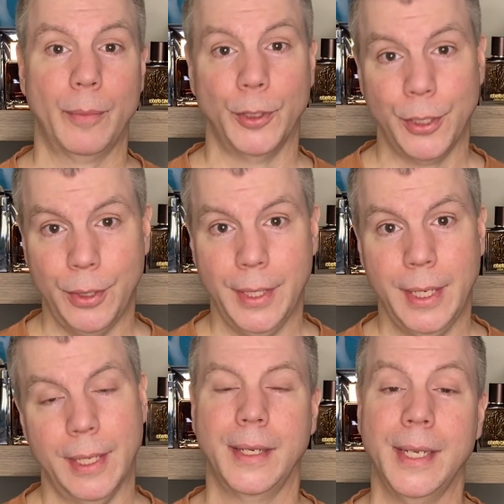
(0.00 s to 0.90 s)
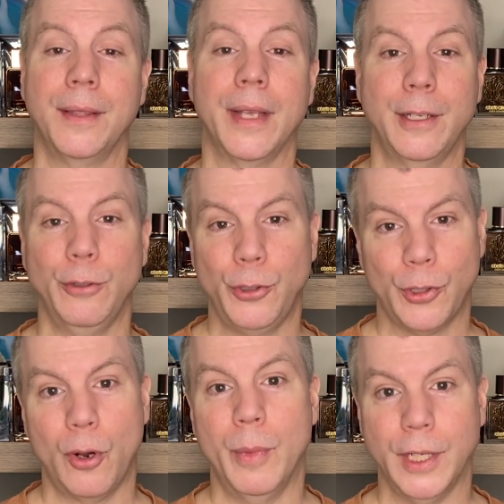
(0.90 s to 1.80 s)
opportunity. Again, thank you
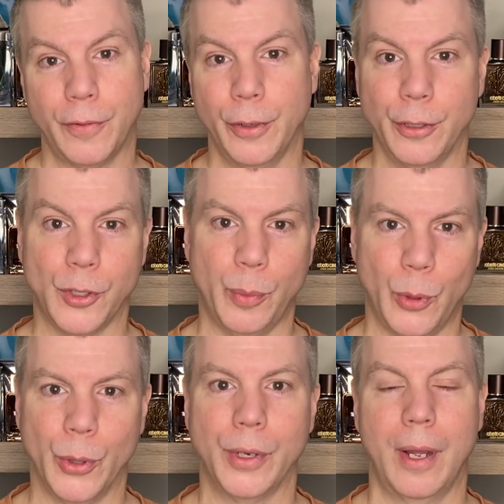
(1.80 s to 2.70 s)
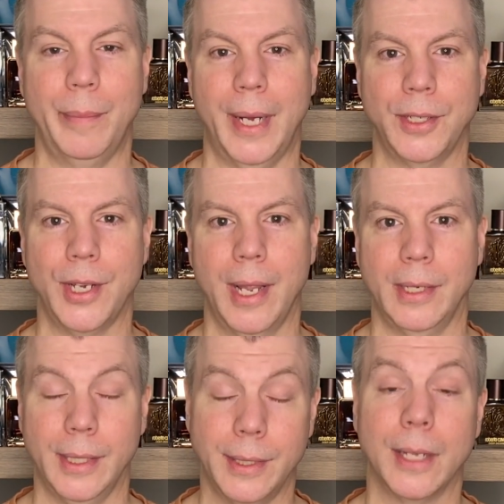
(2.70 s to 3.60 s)
so much for your support on my
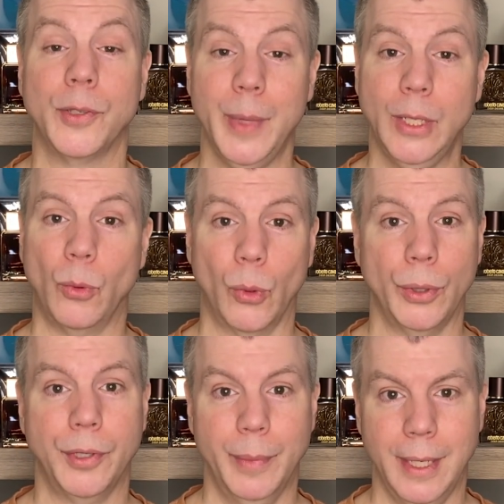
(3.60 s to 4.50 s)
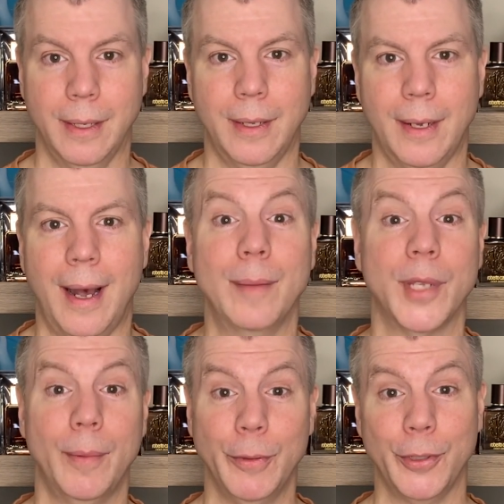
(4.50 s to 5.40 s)
channel. It does mean the world to me.
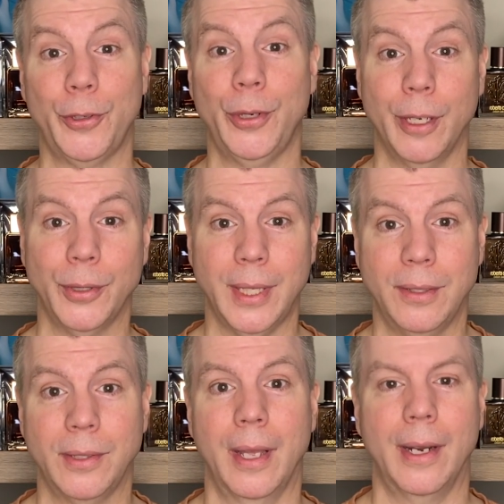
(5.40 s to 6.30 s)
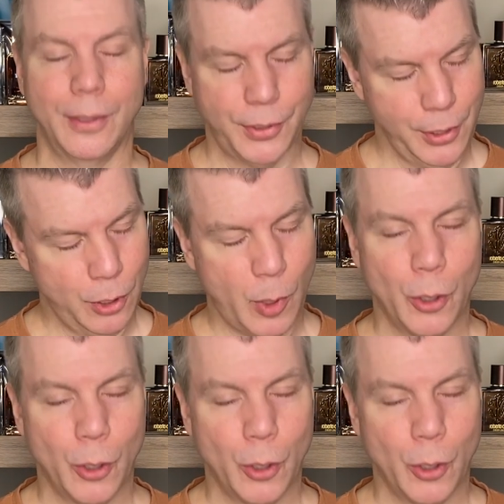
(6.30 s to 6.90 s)
I'm Tommy with Studio Scents, and I'll see you